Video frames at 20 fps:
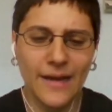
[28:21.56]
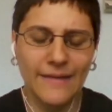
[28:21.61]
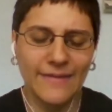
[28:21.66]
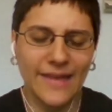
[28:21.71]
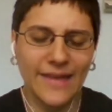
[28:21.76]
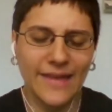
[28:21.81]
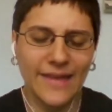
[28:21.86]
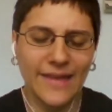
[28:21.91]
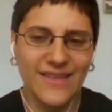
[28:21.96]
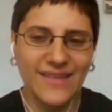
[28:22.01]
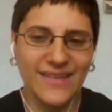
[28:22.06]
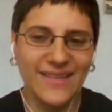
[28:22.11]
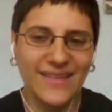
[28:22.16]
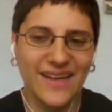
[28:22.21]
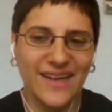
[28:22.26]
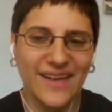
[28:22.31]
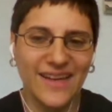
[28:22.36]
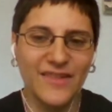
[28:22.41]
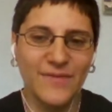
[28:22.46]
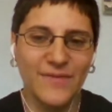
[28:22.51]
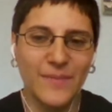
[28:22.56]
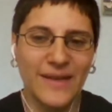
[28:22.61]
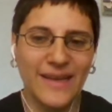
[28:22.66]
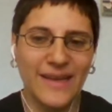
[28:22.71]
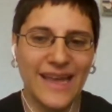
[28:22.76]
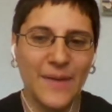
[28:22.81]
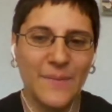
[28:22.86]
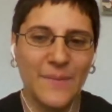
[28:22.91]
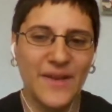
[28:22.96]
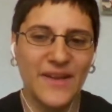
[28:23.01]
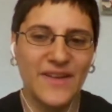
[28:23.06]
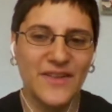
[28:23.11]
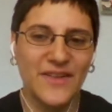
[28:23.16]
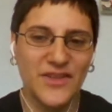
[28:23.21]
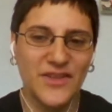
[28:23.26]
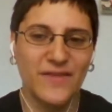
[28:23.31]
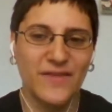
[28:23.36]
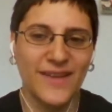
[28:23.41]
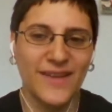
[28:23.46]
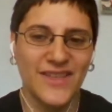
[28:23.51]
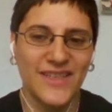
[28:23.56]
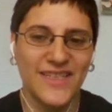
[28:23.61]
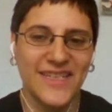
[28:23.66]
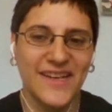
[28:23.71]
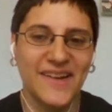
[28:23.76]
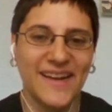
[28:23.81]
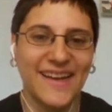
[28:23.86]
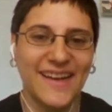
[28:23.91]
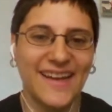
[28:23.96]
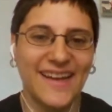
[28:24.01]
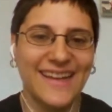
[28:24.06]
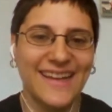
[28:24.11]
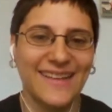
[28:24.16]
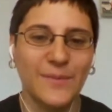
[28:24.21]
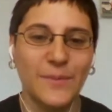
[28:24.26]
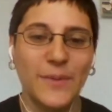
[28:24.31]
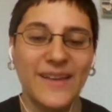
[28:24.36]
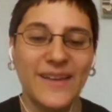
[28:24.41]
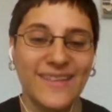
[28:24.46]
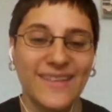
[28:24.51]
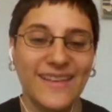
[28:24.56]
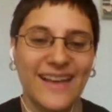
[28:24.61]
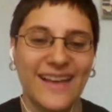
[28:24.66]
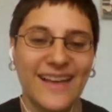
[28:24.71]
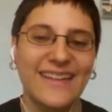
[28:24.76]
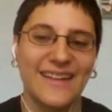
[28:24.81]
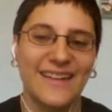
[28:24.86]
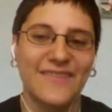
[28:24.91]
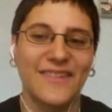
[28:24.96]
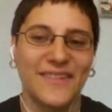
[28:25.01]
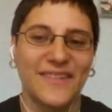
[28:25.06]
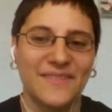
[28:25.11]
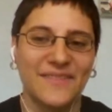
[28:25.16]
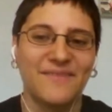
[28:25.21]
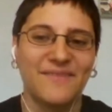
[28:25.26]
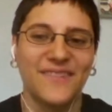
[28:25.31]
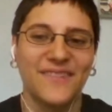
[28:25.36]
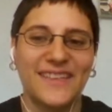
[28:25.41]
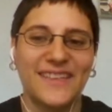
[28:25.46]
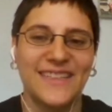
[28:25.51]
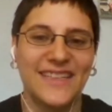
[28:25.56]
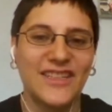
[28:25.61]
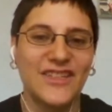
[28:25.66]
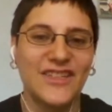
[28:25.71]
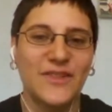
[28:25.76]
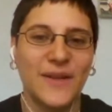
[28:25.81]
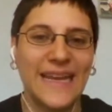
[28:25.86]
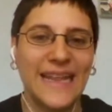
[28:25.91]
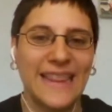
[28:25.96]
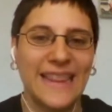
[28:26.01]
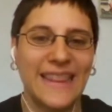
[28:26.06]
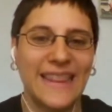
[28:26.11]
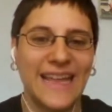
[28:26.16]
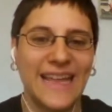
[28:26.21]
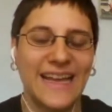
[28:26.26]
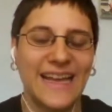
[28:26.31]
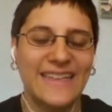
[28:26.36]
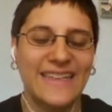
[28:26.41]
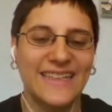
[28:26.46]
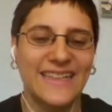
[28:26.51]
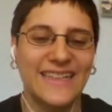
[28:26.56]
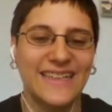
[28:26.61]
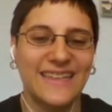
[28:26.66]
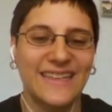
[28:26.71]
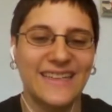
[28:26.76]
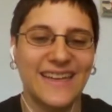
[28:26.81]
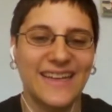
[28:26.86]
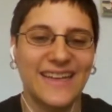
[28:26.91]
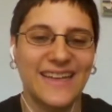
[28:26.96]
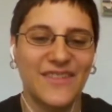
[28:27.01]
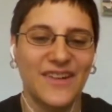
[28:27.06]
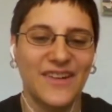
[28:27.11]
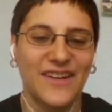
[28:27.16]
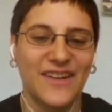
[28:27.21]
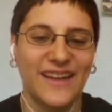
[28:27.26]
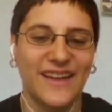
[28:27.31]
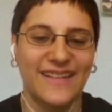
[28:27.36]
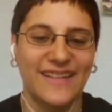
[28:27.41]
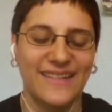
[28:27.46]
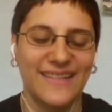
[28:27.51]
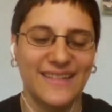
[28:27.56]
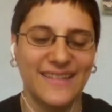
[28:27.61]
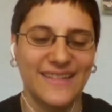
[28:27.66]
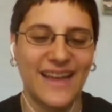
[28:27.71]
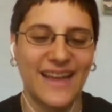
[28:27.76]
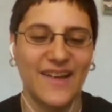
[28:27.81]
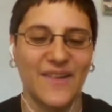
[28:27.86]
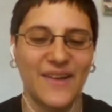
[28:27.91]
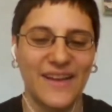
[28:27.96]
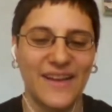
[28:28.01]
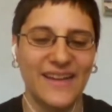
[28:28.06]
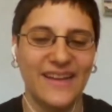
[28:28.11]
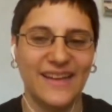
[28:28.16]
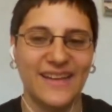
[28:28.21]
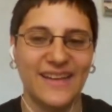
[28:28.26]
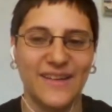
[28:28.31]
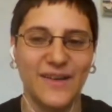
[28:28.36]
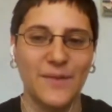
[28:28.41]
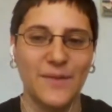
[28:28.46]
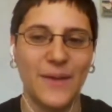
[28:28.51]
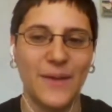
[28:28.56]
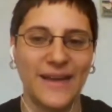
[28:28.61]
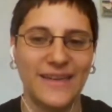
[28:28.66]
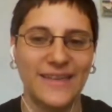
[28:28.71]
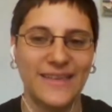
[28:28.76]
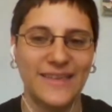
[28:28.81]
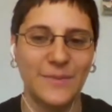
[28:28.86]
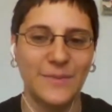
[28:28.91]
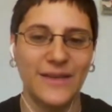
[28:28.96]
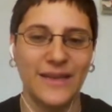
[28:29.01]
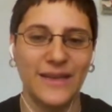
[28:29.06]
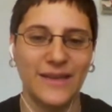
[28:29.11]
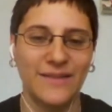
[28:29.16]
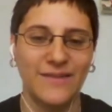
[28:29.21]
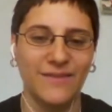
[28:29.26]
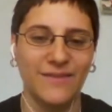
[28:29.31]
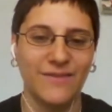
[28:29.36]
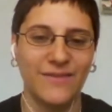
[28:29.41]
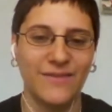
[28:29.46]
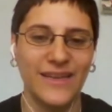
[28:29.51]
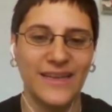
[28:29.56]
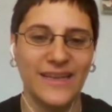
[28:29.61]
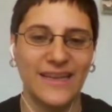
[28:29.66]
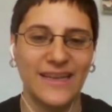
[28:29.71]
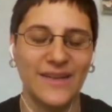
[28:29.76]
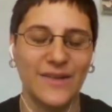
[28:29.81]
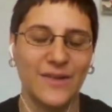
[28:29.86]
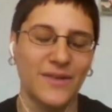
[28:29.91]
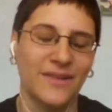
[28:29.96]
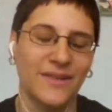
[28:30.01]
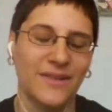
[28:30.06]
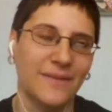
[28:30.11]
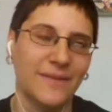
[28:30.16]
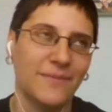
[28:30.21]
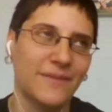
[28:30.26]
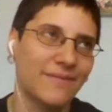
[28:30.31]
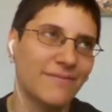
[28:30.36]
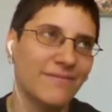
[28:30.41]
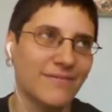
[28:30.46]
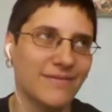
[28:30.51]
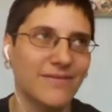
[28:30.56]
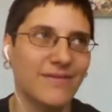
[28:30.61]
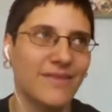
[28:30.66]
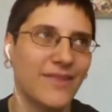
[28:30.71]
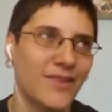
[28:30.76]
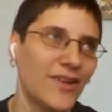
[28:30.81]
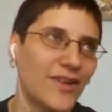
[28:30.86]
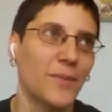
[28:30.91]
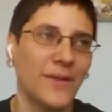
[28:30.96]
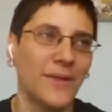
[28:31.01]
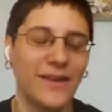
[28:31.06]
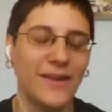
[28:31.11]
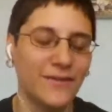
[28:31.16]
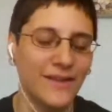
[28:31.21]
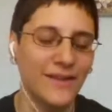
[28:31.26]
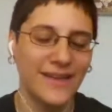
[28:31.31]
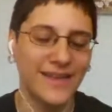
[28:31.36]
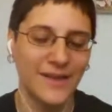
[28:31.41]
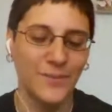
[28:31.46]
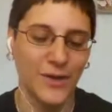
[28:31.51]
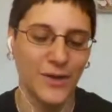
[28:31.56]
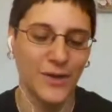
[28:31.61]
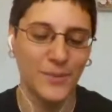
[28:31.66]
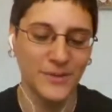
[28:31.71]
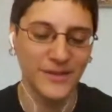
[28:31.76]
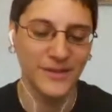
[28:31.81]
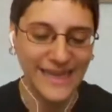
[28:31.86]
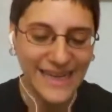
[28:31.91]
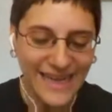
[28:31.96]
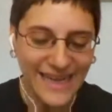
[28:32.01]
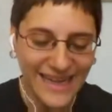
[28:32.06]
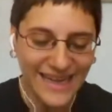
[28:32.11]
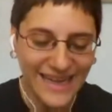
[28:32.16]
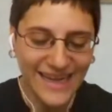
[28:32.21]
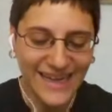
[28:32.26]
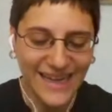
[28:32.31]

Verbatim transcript: then I just kind of became an inertia vegetarian, I guess, because I hadn't ever looked into anything. I didn't like realize now I can go back to being vegan, or I'm start being vegan properly.